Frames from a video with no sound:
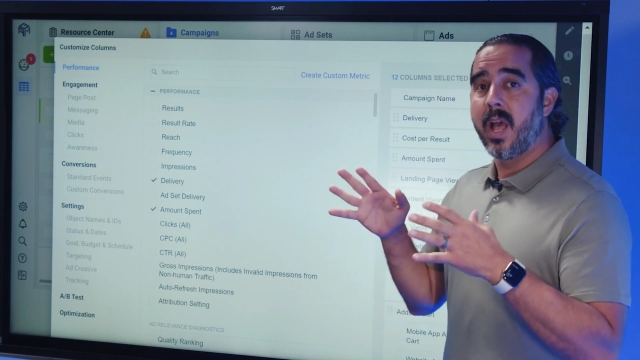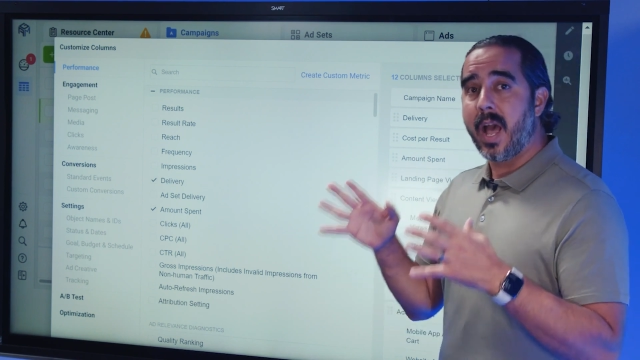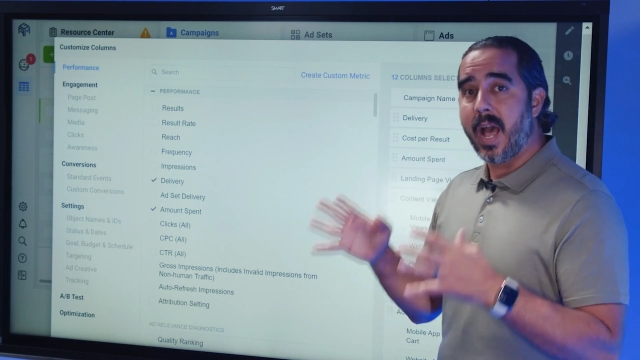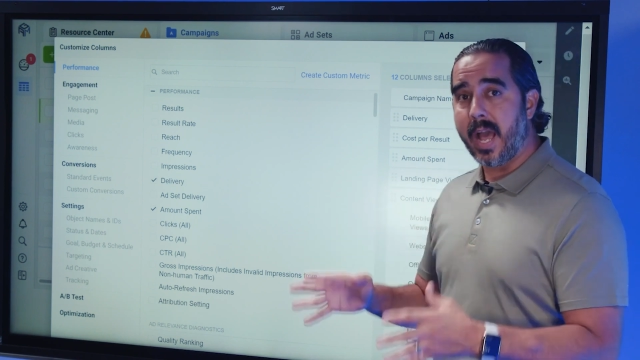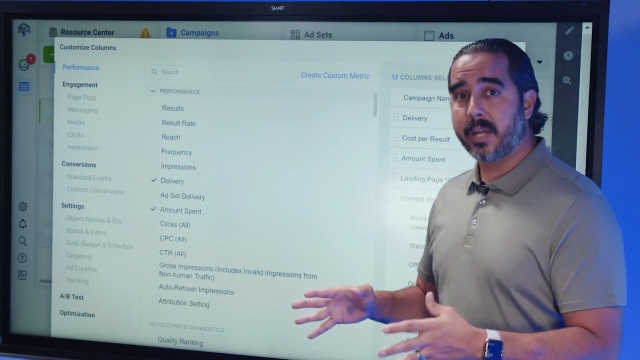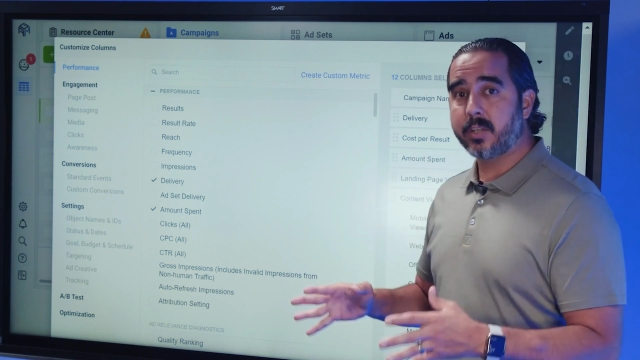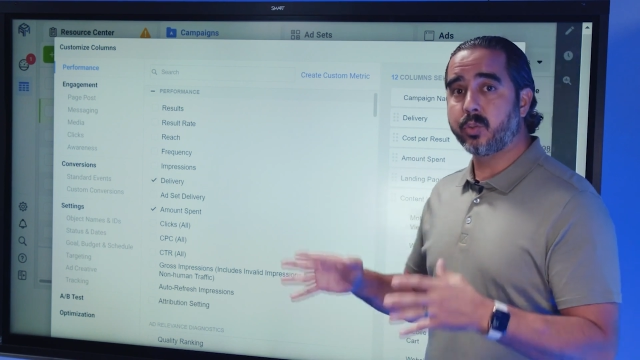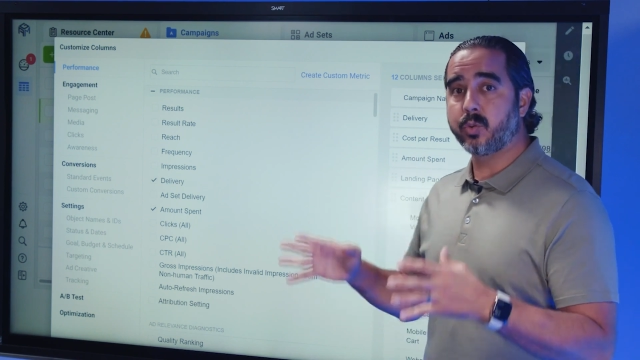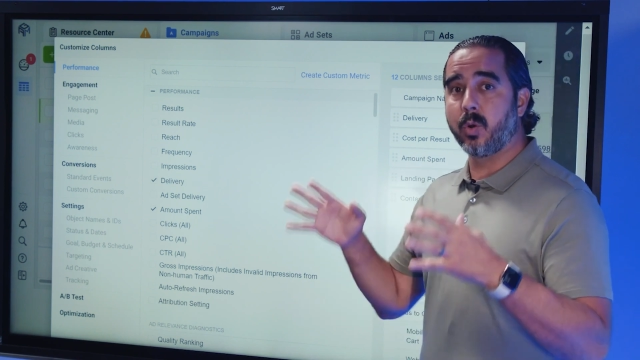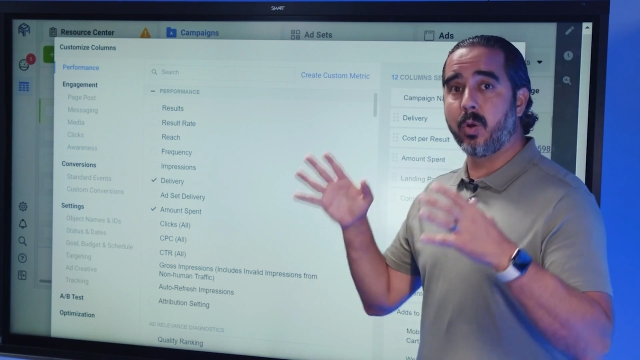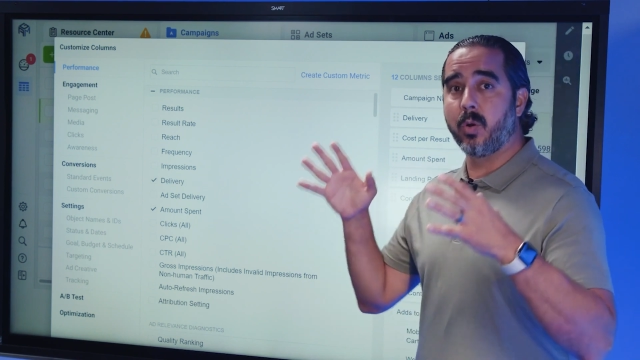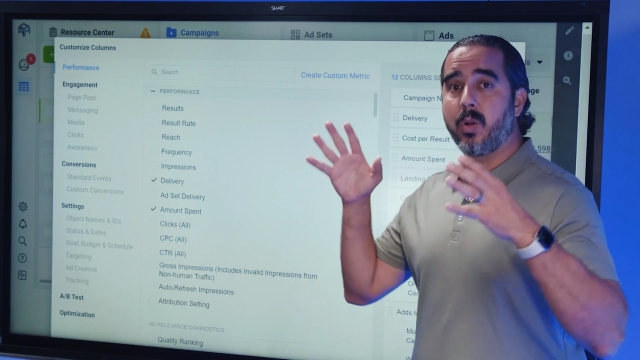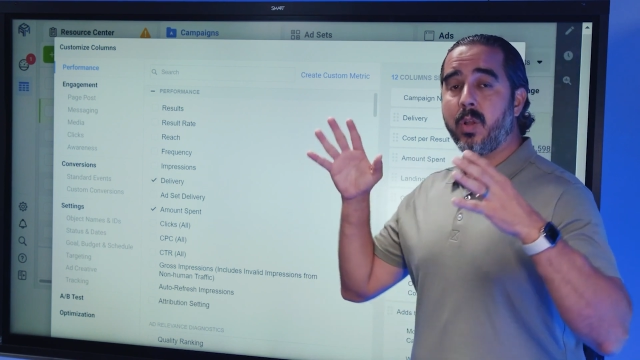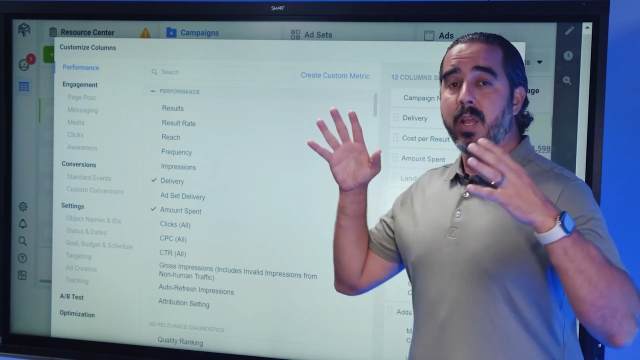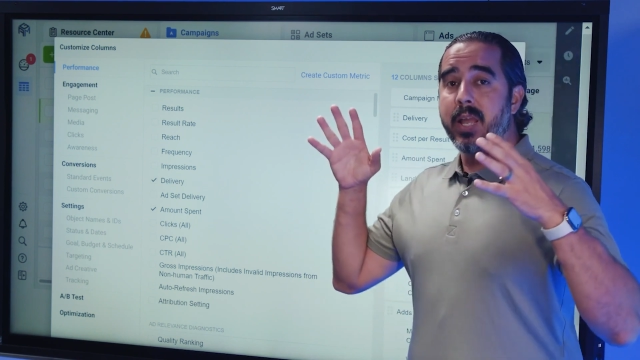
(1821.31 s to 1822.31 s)

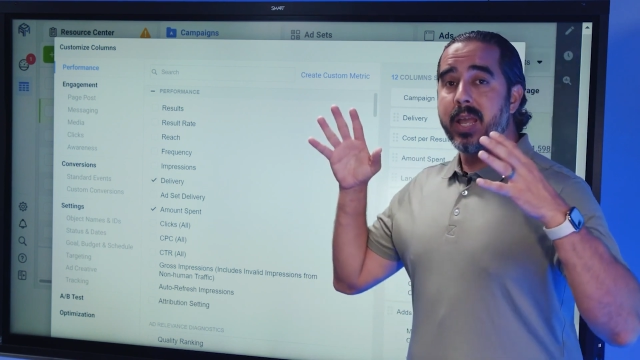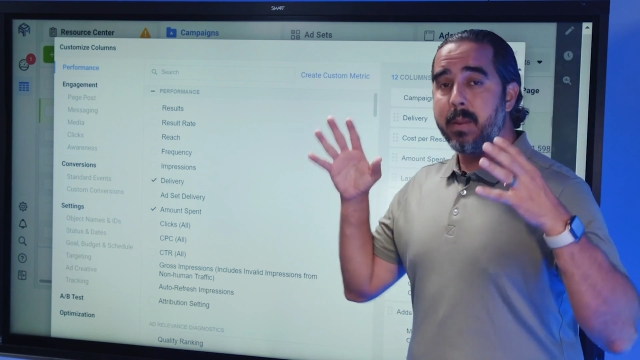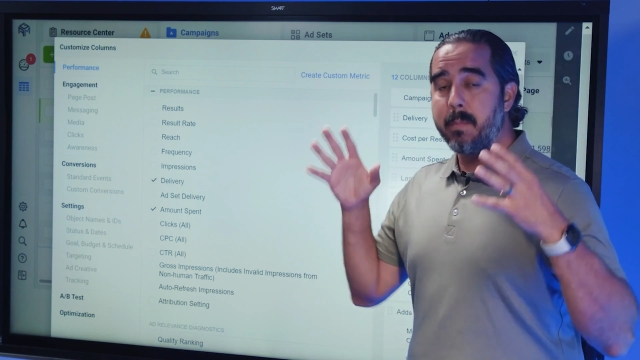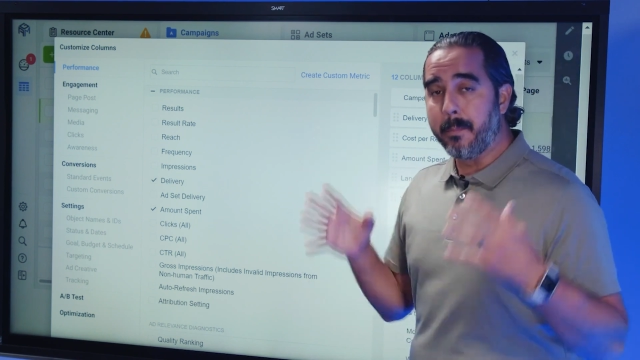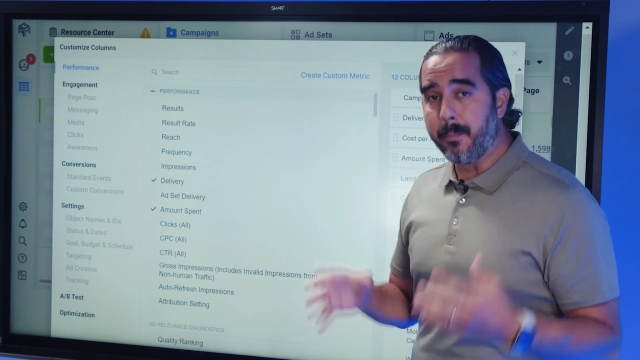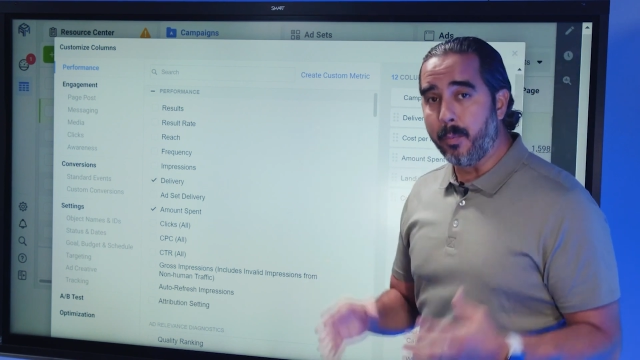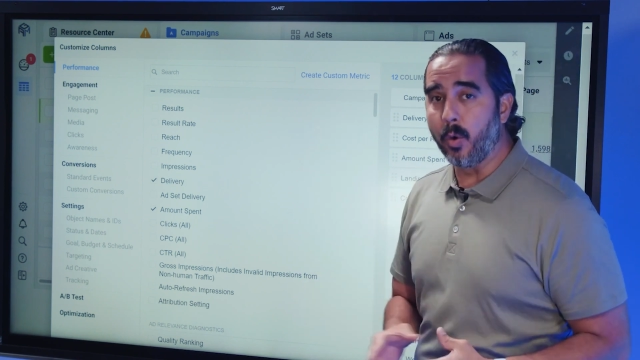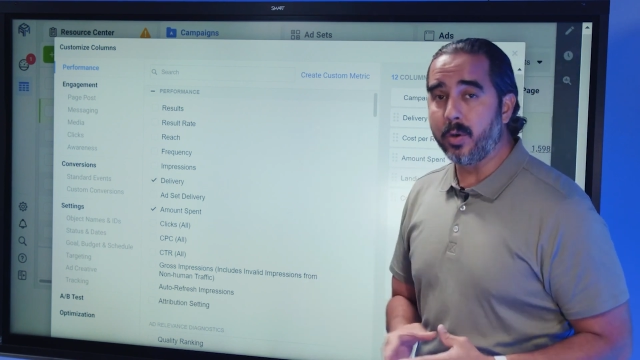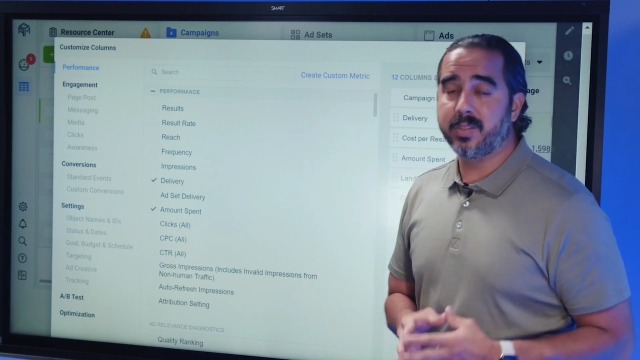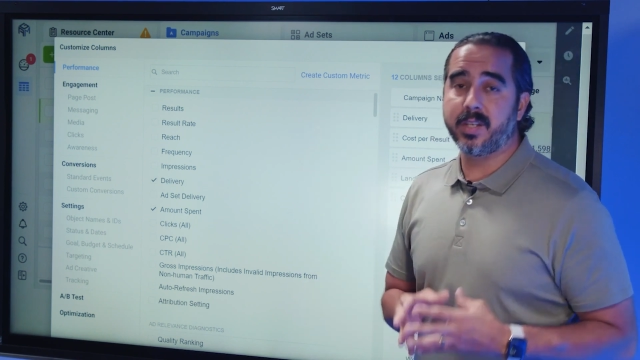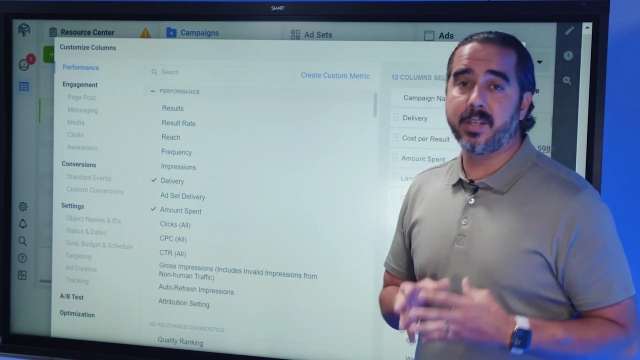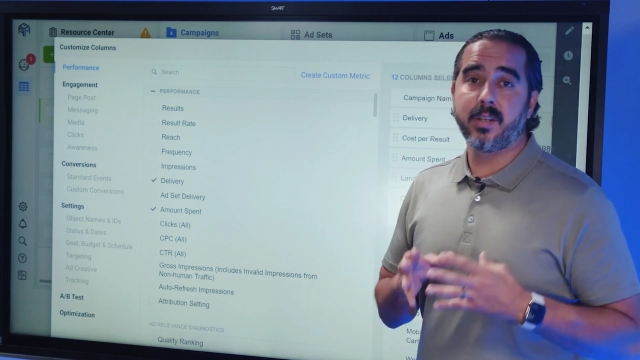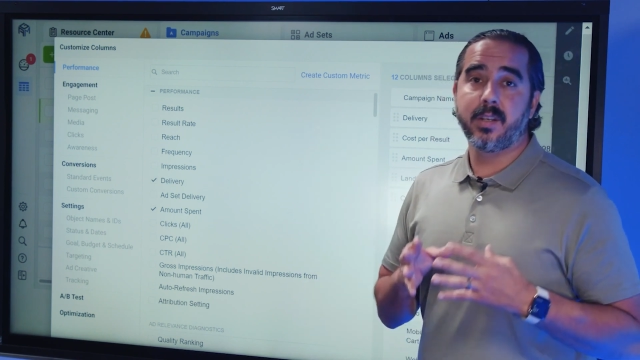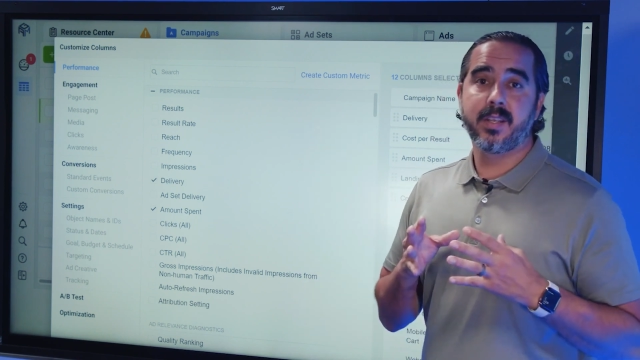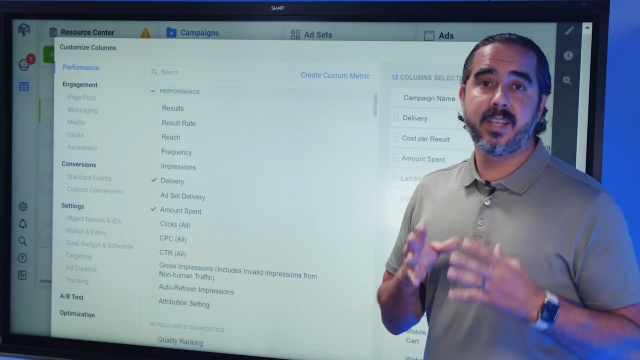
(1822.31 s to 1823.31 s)
actual important